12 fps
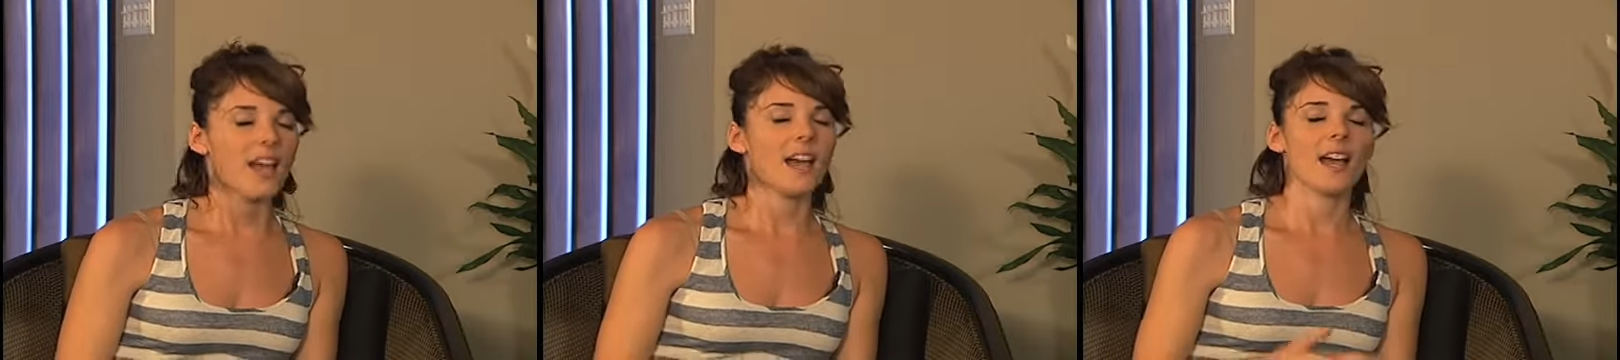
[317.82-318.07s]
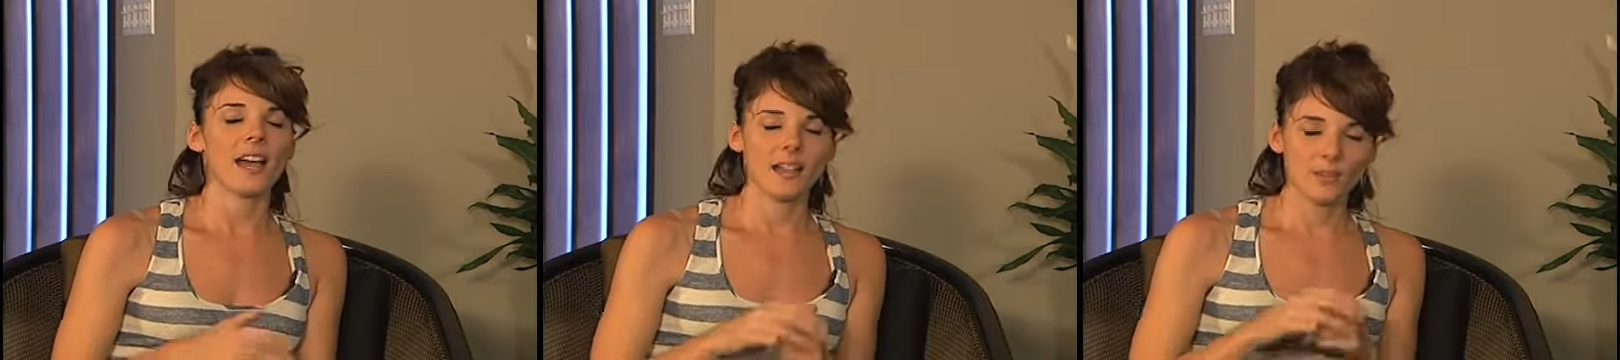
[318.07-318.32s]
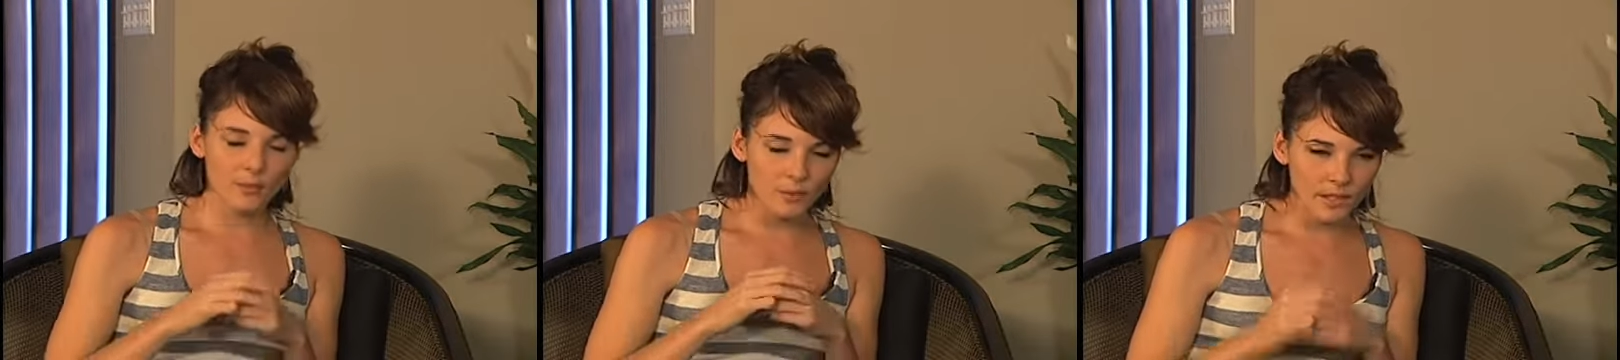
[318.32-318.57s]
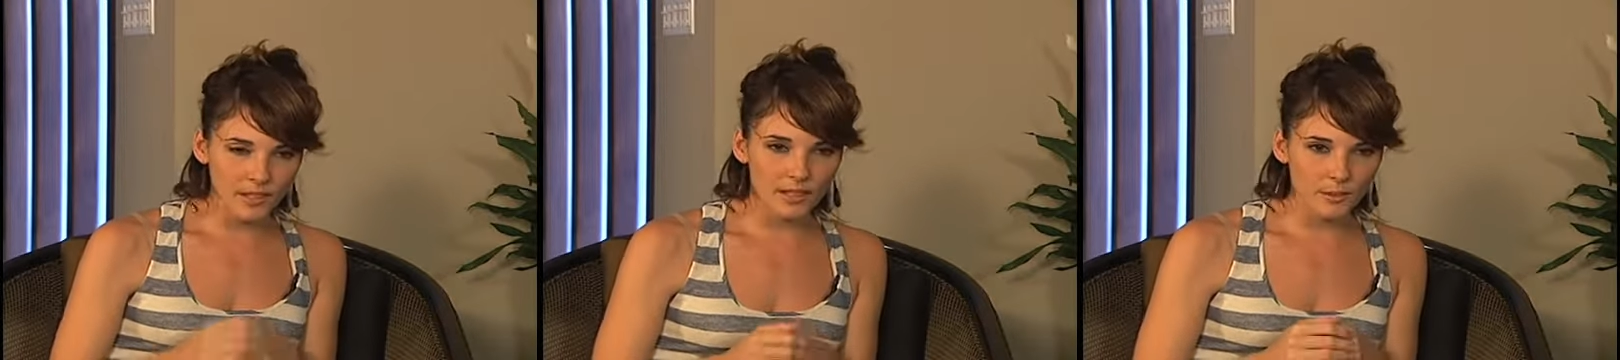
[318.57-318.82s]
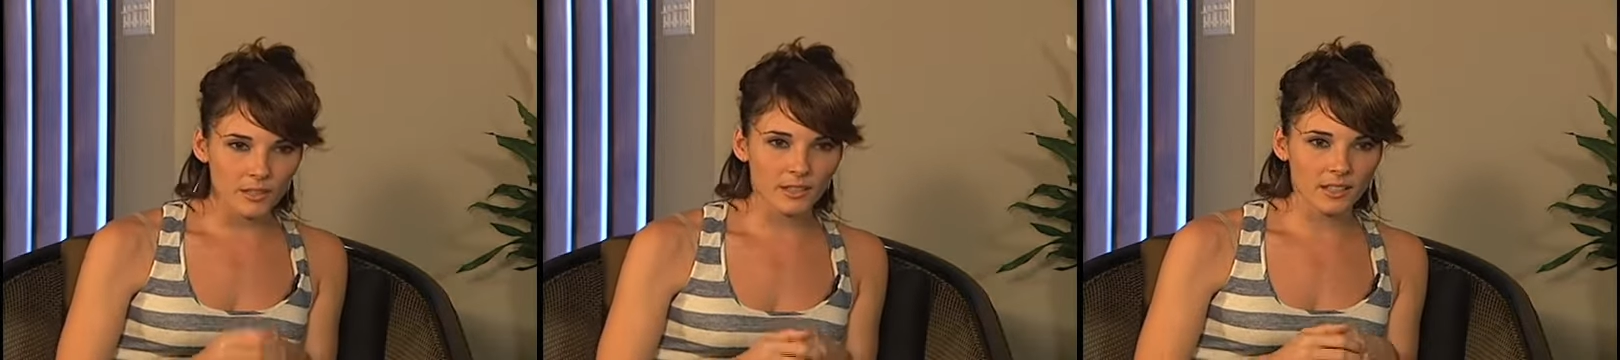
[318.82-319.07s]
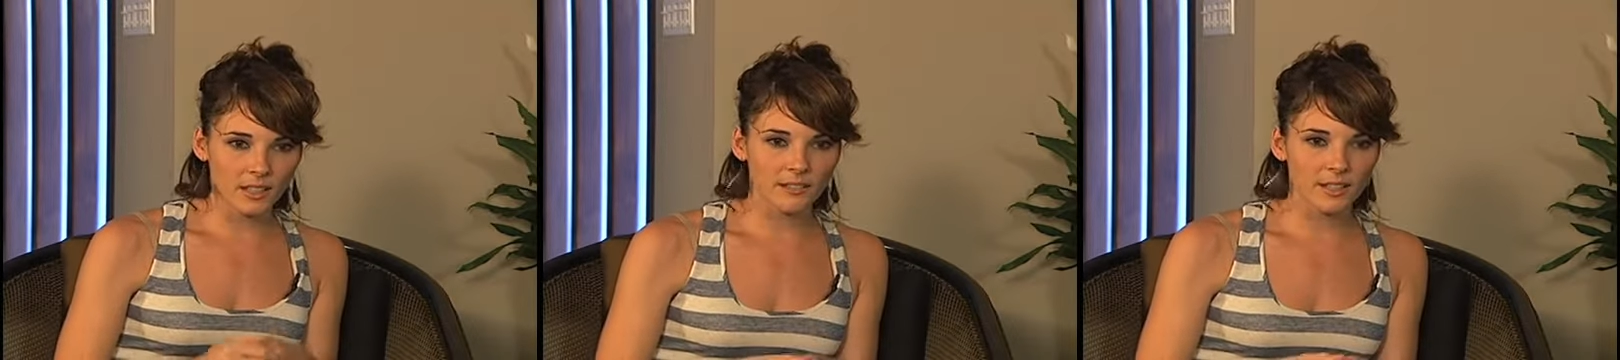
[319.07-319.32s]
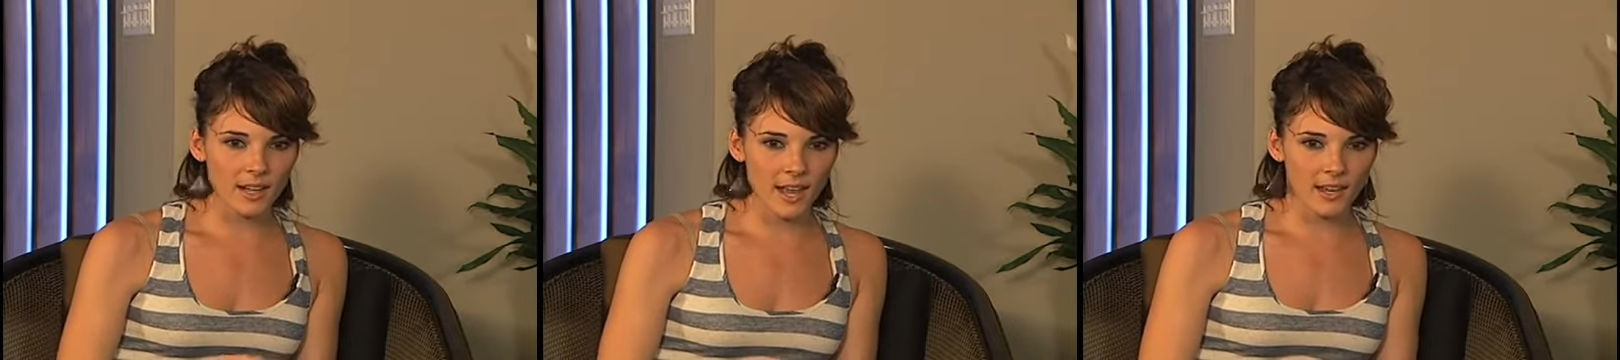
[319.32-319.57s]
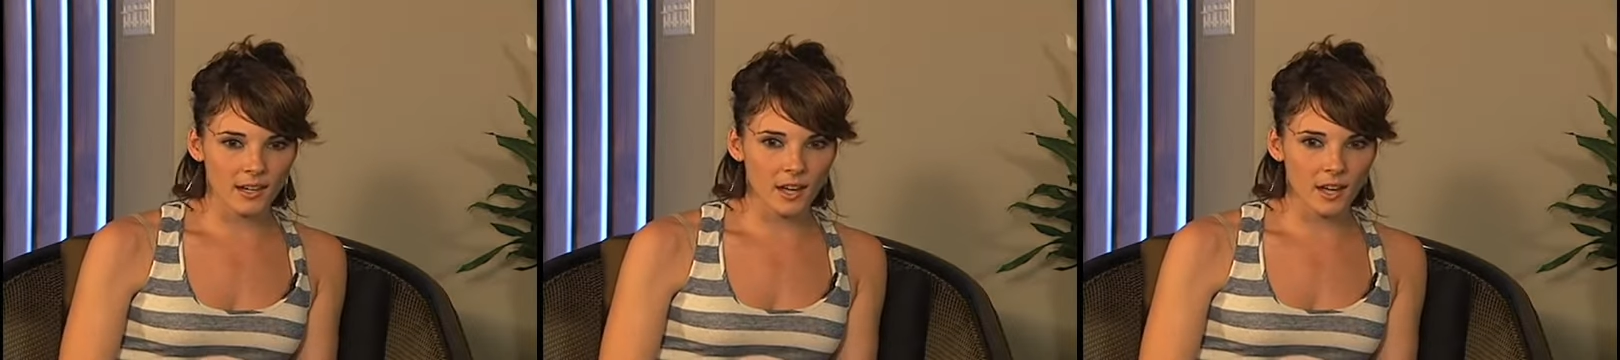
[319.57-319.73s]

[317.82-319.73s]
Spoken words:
I really, really love it. And